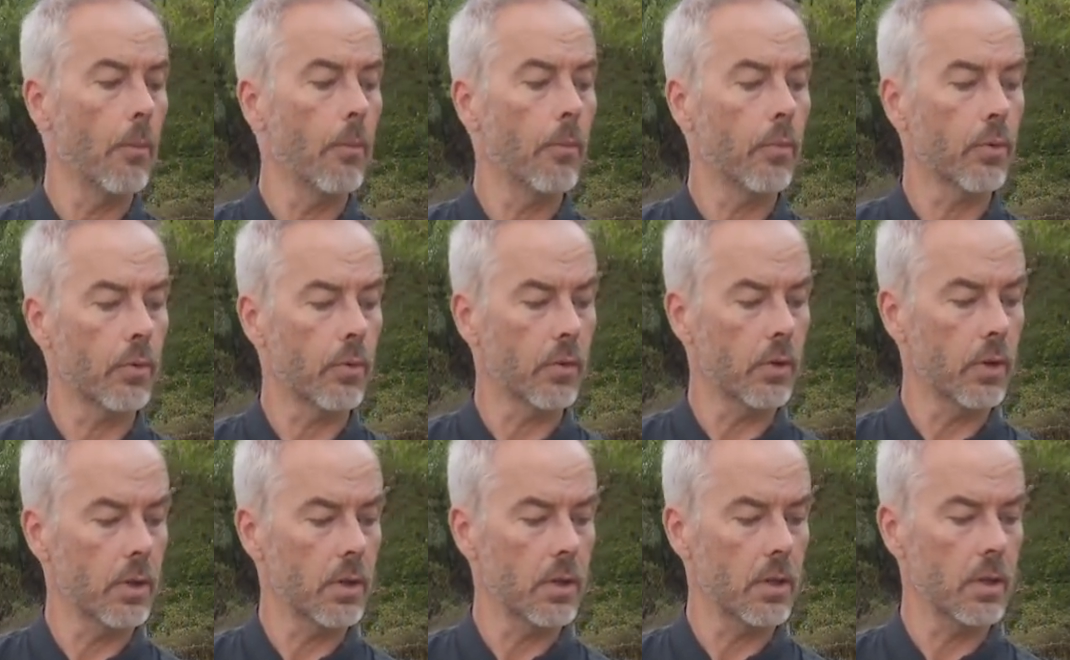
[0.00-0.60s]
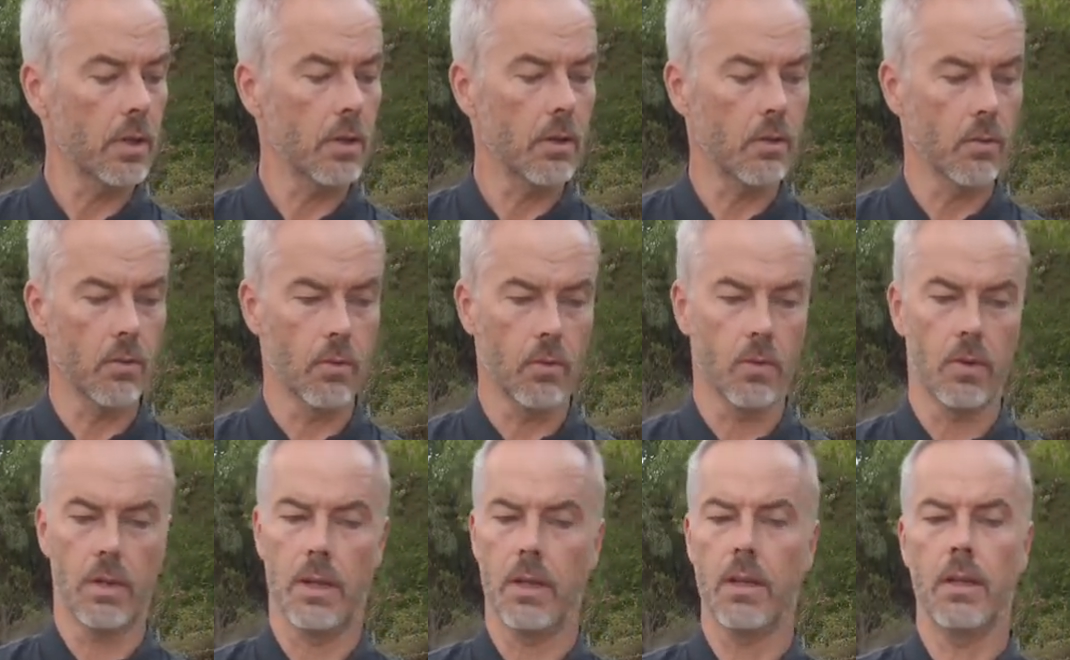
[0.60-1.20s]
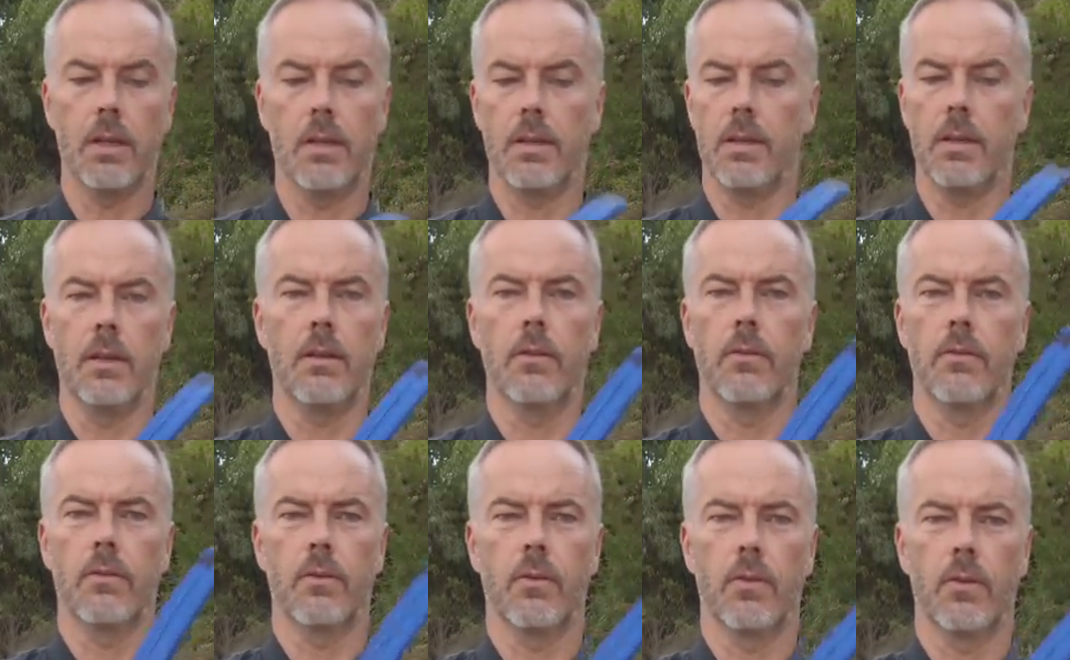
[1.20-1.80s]
pretty cool. And I said,
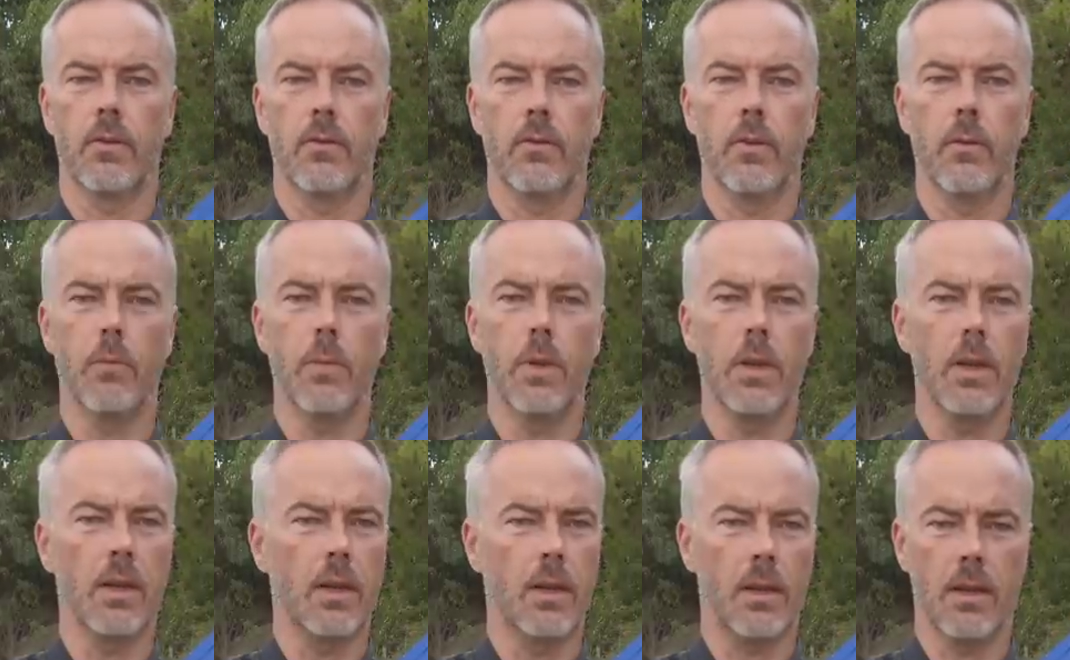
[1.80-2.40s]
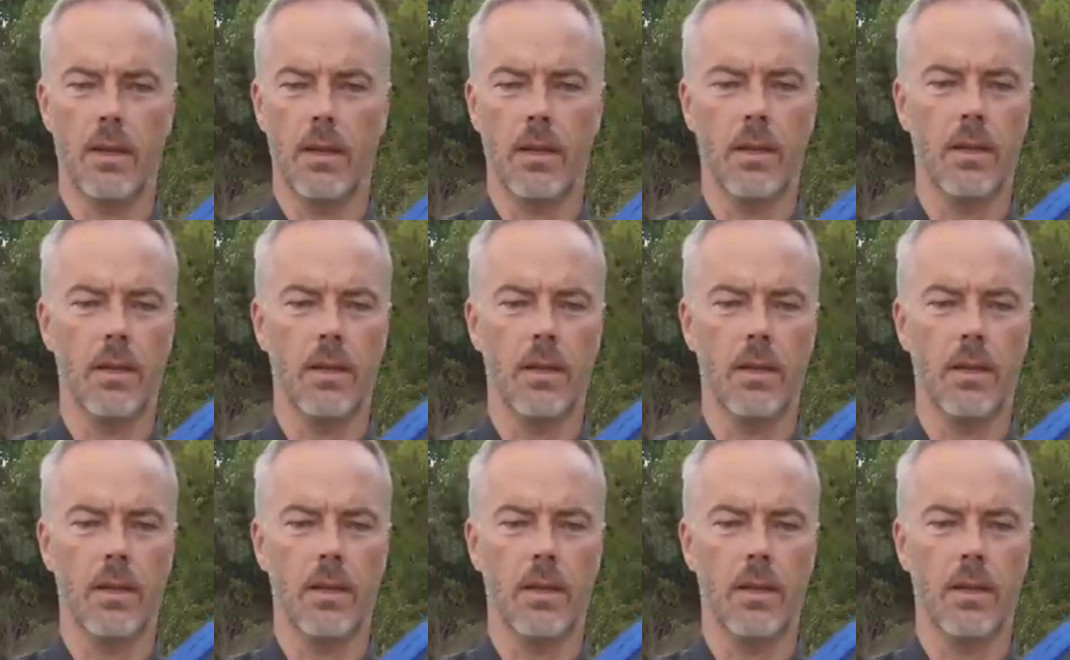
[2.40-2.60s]
of course, for me,